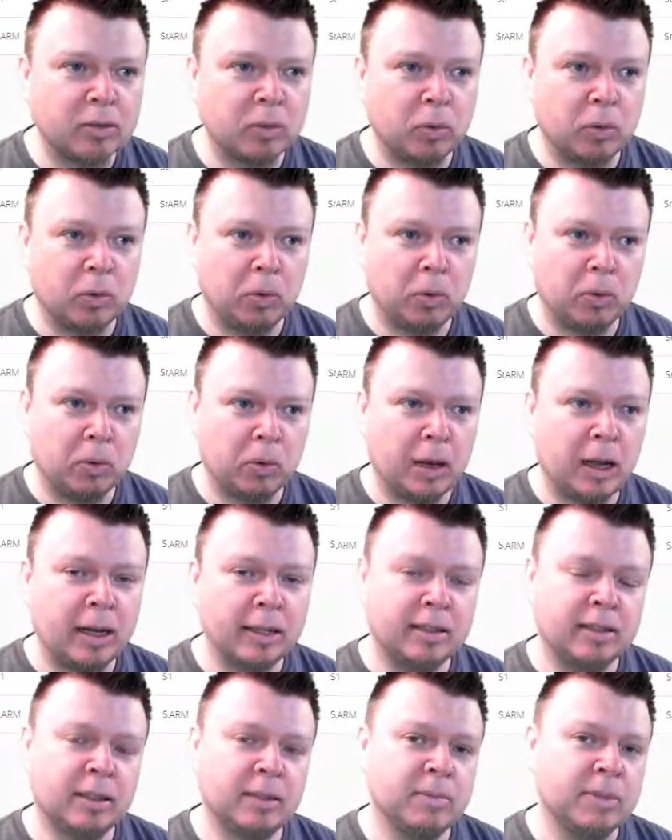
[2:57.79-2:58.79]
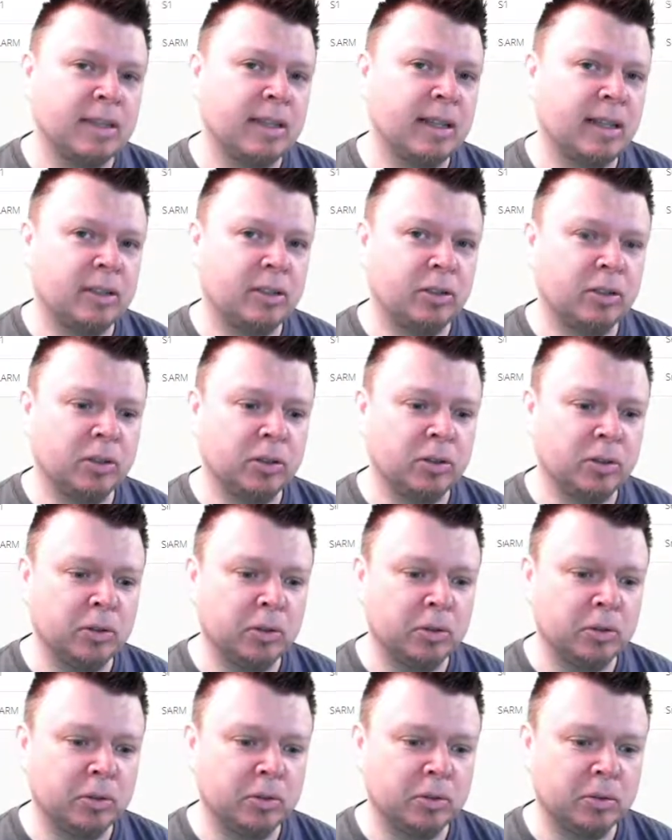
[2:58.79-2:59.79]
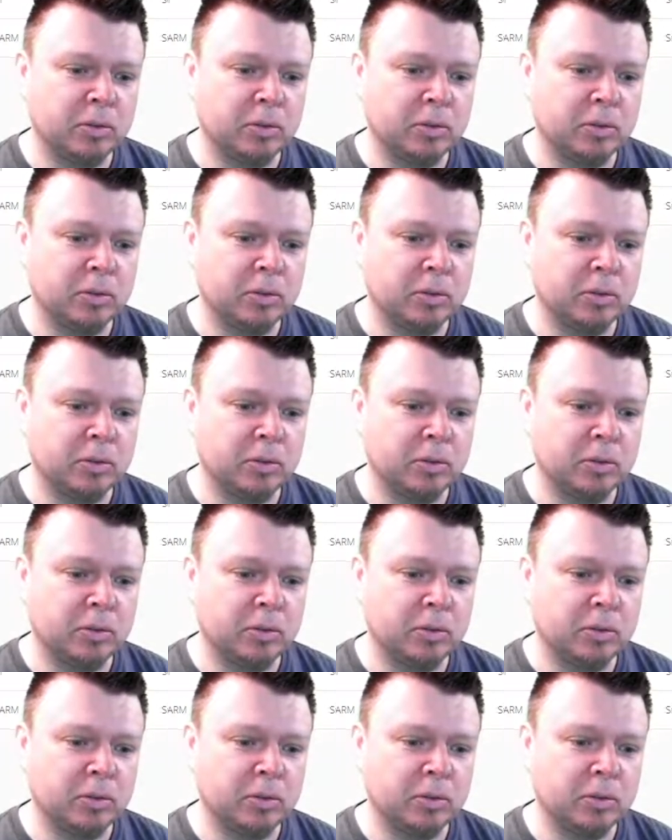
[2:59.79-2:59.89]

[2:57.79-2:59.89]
or items that you,